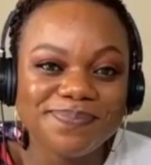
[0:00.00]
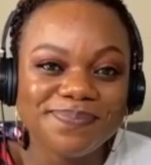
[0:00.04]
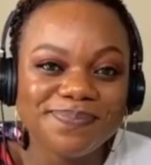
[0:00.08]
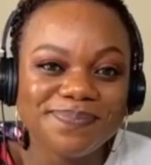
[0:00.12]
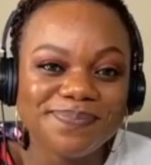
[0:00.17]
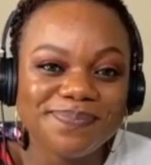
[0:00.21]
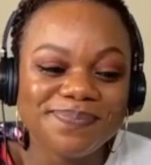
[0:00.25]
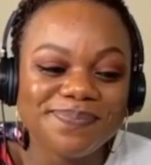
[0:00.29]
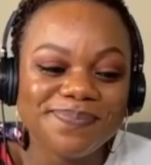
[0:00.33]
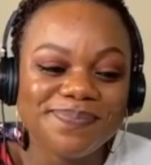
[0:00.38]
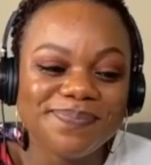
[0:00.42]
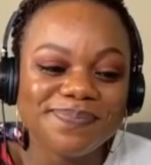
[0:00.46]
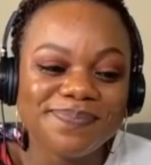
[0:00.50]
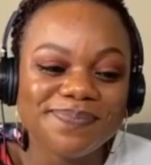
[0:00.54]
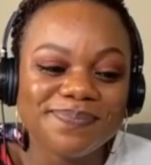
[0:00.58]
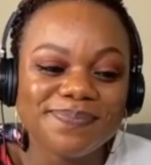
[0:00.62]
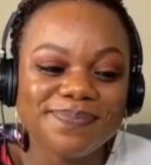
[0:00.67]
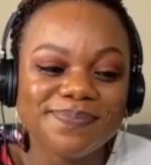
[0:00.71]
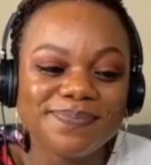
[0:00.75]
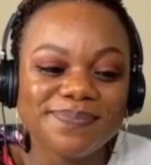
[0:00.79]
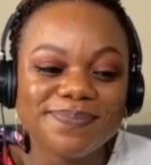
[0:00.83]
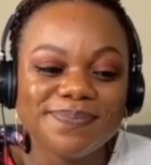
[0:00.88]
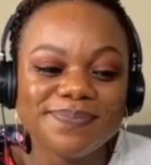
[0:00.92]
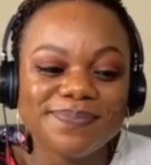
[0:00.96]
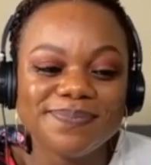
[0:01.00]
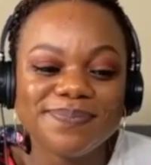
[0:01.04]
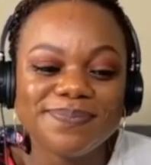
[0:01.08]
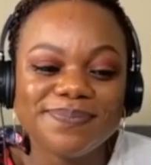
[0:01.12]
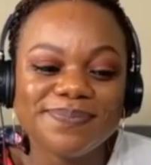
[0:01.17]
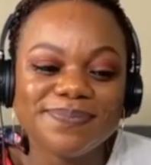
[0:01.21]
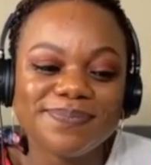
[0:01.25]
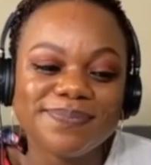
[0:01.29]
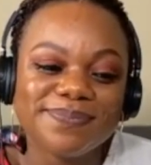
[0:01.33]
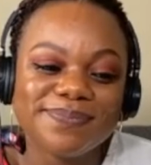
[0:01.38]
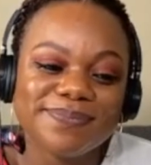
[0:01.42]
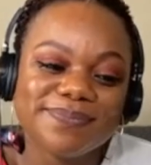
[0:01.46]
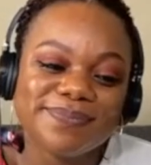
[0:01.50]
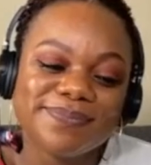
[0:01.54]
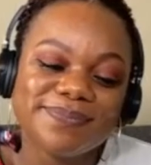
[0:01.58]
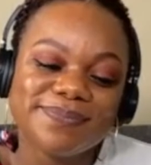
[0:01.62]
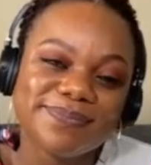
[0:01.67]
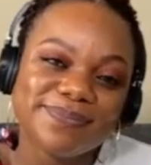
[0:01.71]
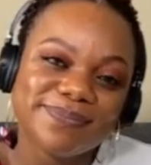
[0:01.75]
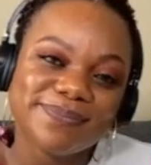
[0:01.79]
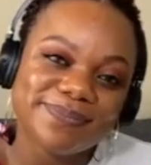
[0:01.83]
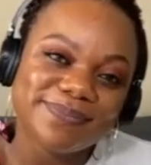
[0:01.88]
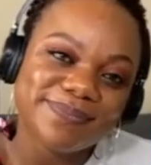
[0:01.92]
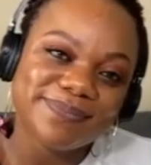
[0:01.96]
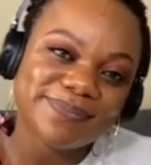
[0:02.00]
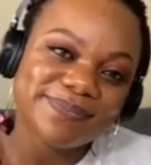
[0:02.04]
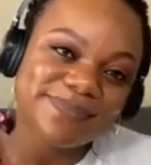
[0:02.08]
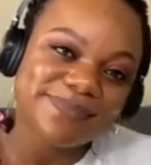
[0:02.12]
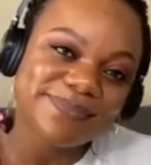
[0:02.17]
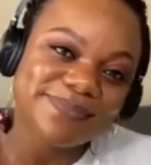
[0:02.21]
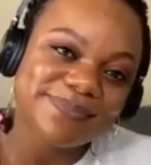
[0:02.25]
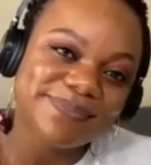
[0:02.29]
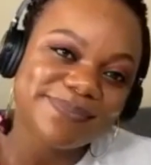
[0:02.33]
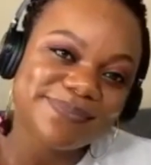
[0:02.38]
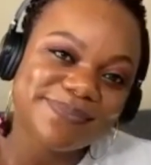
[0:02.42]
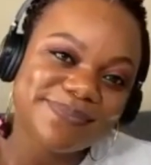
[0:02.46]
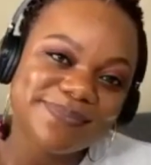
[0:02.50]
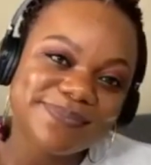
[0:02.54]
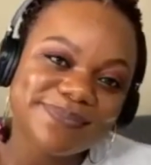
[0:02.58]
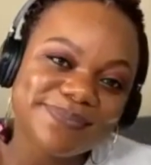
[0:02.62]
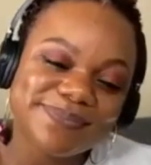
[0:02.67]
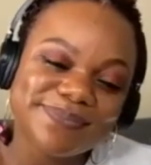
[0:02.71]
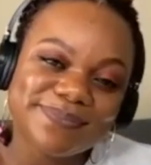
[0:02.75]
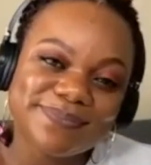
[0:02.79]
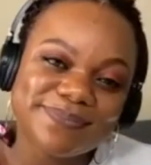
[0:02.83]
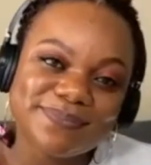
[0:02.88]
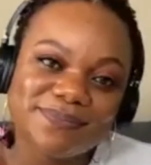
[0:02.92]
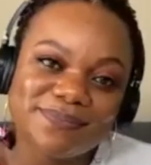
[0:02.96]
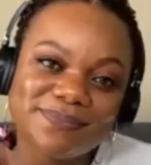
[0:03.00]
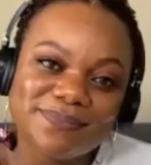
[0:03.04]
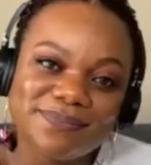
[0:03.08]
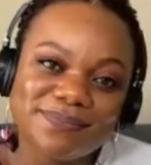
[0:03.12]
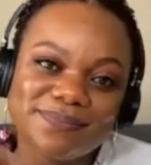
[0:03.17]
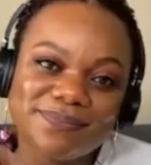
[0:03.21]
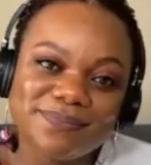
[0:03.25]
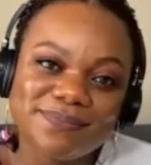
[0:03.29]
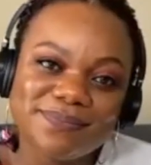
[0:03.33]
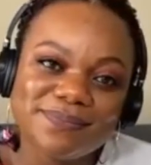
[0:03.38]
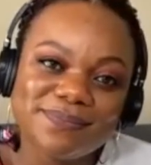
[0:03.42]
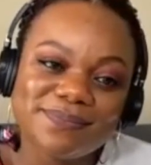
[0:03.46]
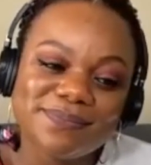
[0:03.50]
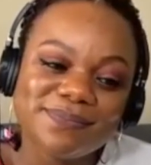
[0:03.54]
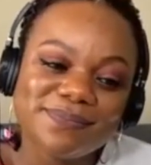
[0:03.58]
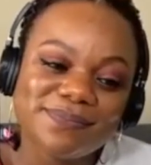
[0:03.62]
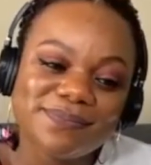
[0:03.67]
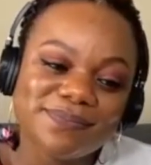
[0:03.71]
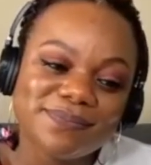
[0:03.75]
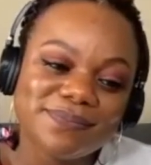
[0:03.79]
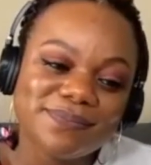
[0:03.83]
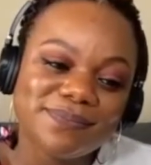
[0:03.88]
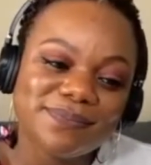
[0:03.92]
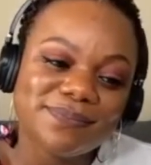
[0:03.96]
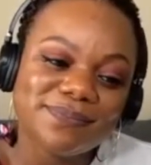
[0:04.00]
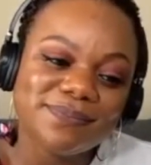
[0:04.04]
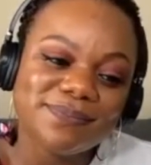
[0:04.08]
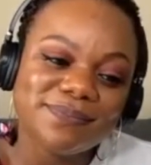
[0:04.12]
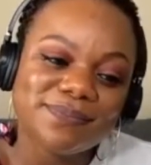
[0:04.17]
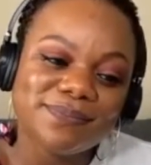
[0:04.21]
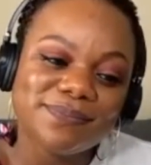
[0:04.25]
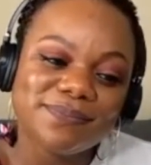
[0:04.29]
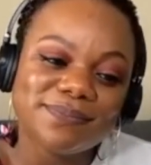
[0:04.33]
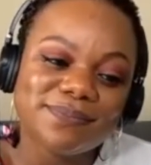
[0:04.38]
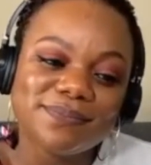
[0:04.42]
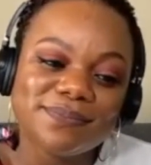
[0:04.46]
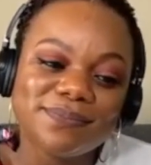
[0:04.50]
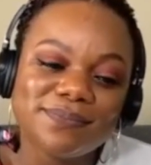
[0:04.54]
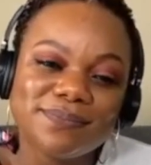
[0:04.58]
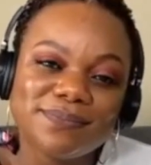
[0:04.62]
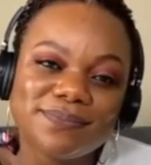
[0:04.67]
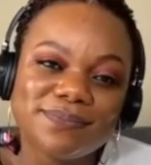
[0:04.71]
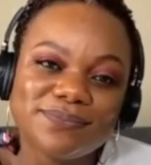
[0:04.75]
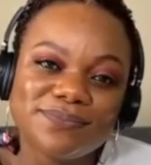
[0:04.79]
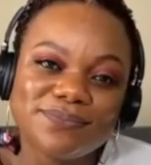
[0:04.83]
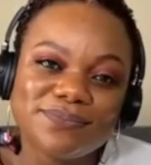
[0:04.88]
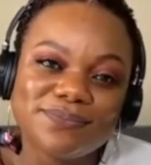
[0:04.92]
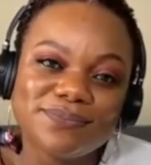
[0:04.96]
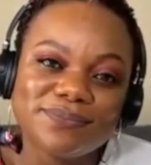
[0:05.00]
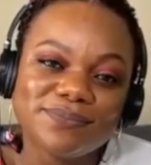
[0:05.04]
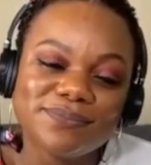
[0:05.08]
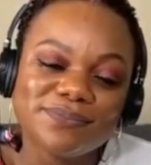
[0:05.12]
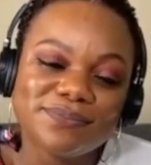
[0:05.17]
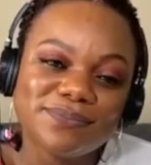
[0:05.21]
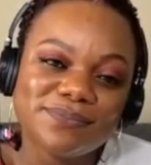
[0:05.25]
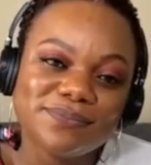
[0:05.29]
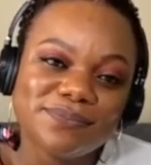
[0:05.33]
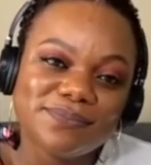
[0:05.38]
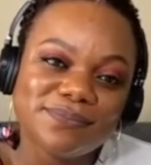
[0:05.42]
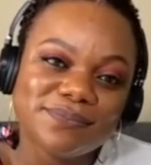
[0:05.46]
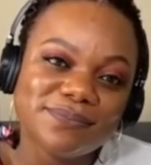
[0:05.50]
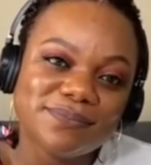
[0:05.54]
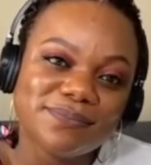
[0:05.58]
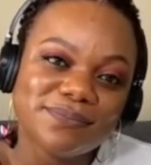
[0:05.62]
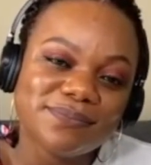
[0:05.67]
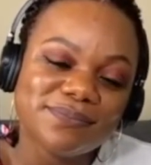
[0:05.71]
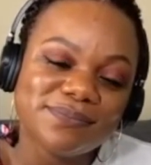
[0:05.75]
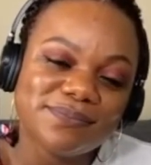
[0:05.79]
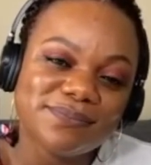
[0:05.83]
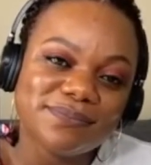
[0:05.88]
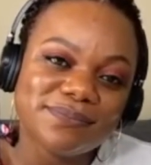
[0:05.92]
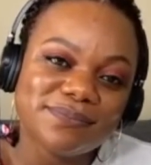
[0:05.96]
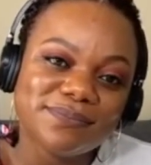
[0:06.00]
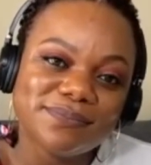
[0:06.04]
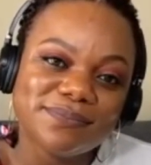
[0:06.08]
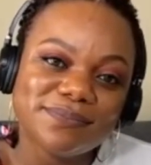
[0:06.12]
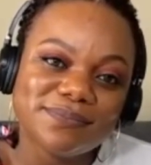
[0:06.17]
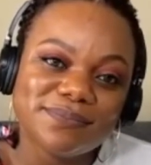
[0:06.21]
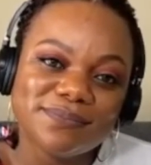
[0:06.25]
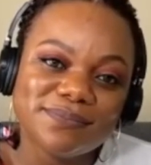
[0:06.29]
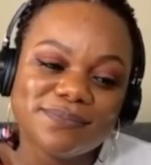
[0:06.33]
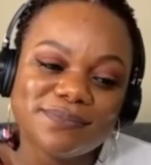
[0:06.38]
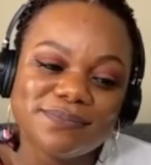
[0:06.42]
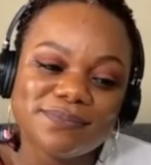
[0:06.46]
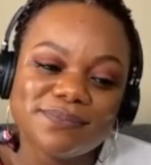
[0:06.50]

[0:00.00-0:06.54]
[no speech]